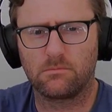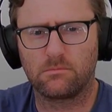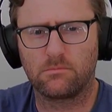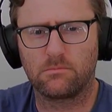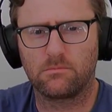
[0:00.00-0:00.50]

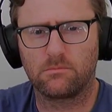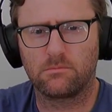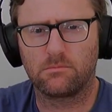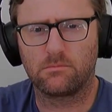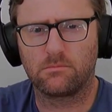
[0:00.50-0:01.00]

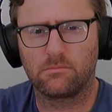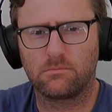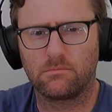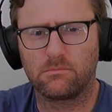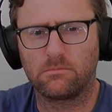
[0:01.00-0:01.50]

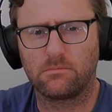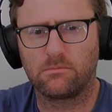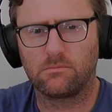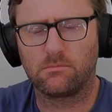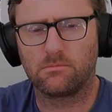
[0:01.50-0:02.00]

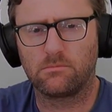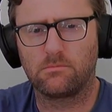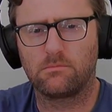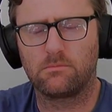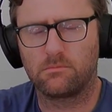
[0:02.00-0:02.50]

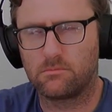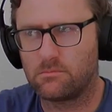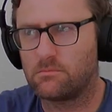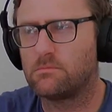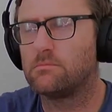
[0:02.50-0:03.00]

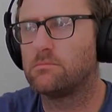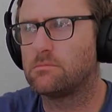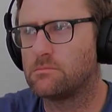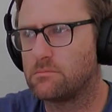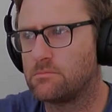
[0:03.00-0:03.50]

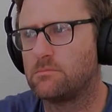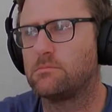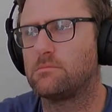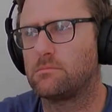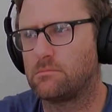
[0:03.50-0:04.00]

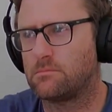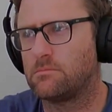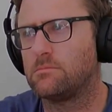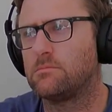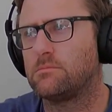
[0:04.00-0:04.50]

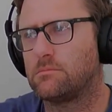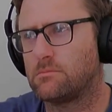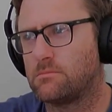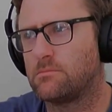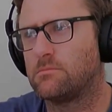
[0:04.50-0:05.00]

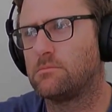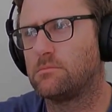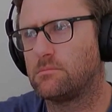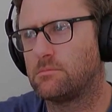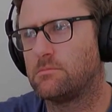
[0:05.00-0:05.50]

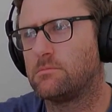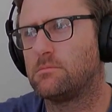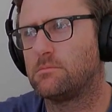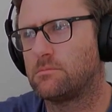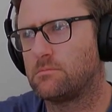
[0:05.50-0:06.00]

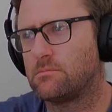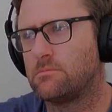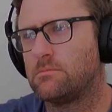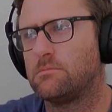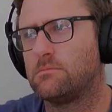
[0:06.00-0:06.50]

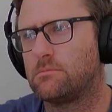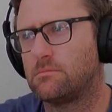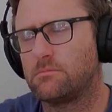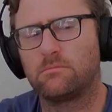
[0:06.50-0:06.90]
The person shown says nothing.